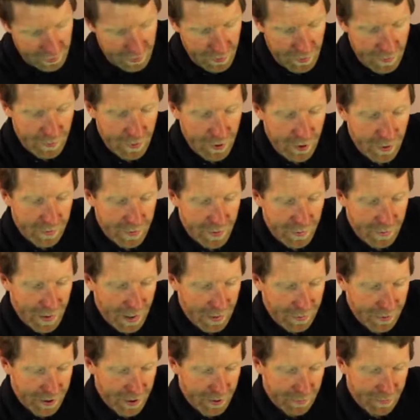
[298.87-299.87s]
going to remove the
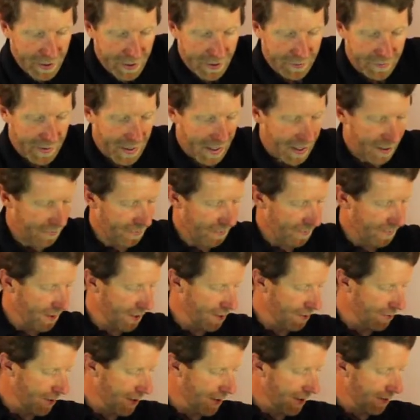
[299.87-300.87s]
bubble humidifier from the
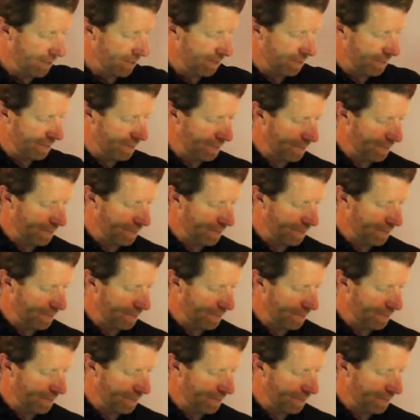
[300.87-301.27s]
unit